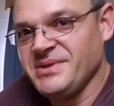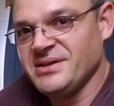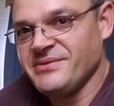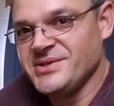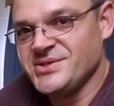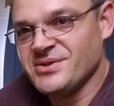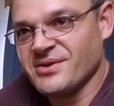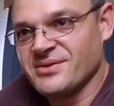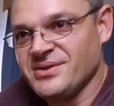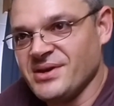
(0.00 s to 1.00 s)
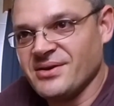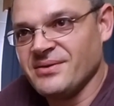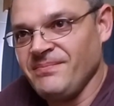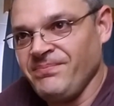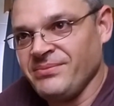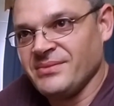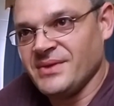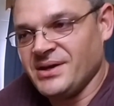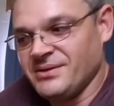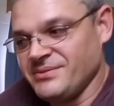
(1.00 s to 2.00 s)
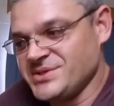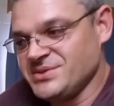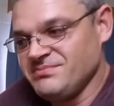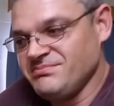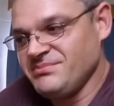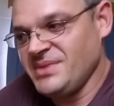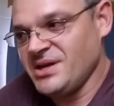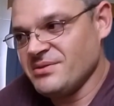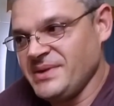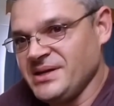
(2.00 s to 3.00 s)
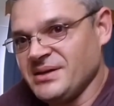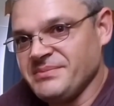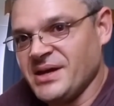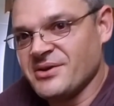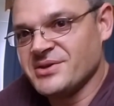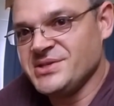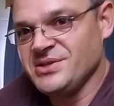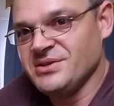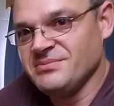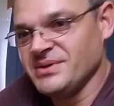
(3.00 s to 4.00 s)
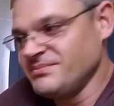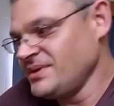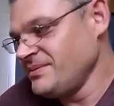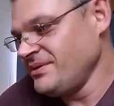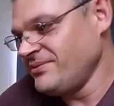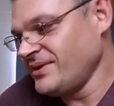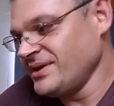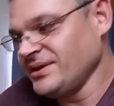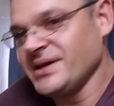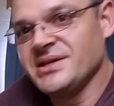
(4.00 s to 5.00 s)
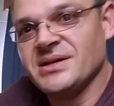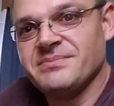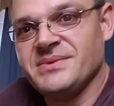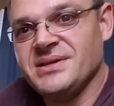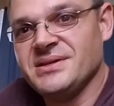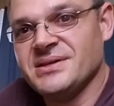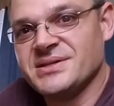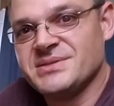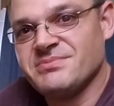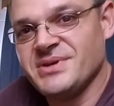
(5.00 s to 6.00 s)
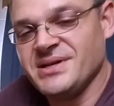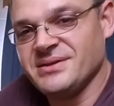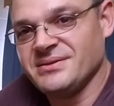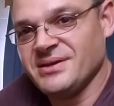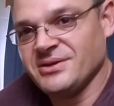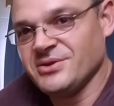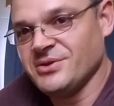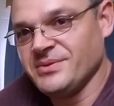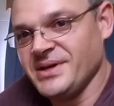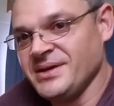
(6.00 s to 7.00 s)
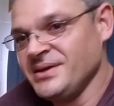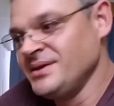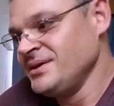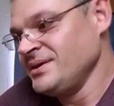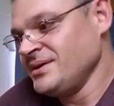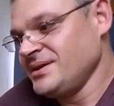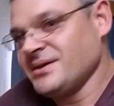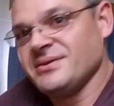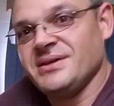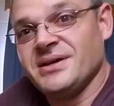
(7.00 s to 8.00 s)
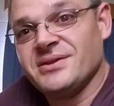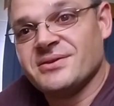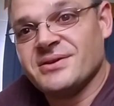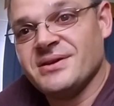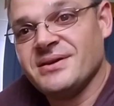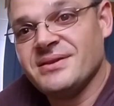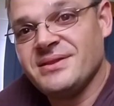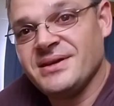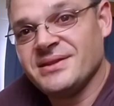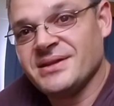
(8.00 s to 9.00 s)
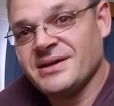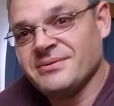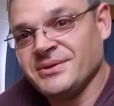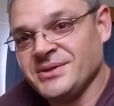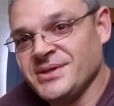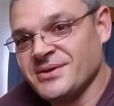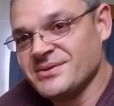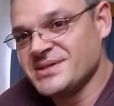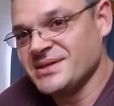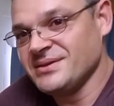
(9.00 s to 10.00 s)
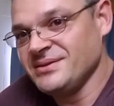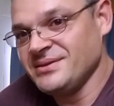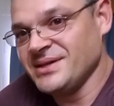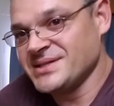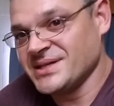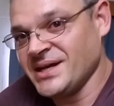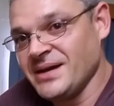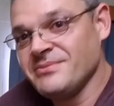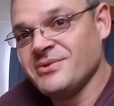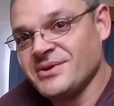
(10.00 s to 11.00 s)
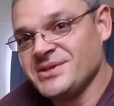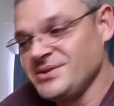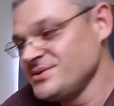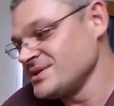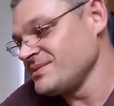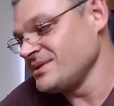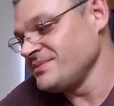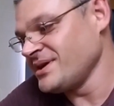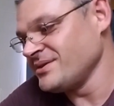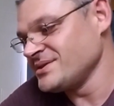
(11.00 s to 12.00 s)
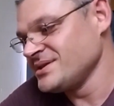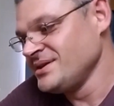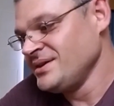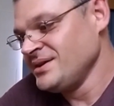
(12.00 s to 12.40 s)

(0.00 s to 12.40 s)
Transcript: bit of a jerk there, which may or may not matter to you, but maybe if I lighten up the spring, that'll go away. Now, the other thing that I will note that I am going to do something about